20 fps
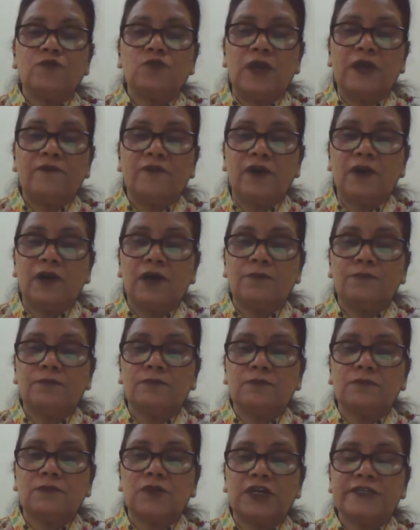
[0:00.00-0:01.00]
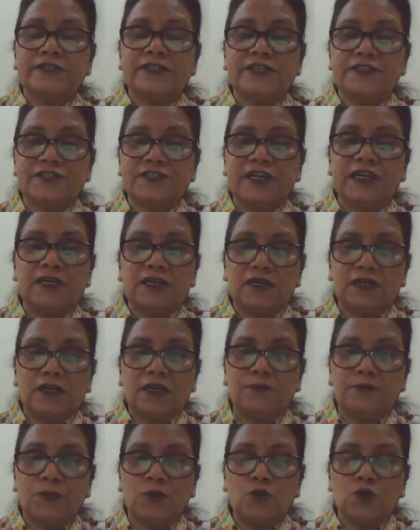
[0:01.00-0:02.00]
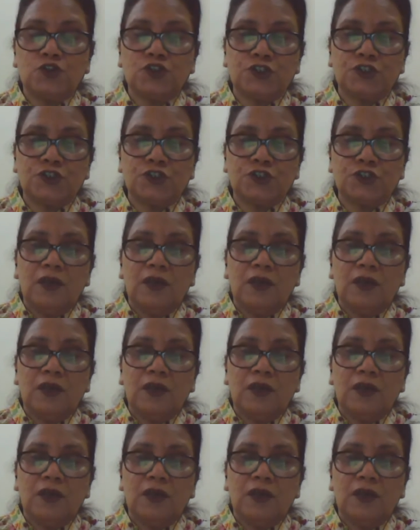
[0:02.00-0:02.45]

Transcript: to have a consistent approach,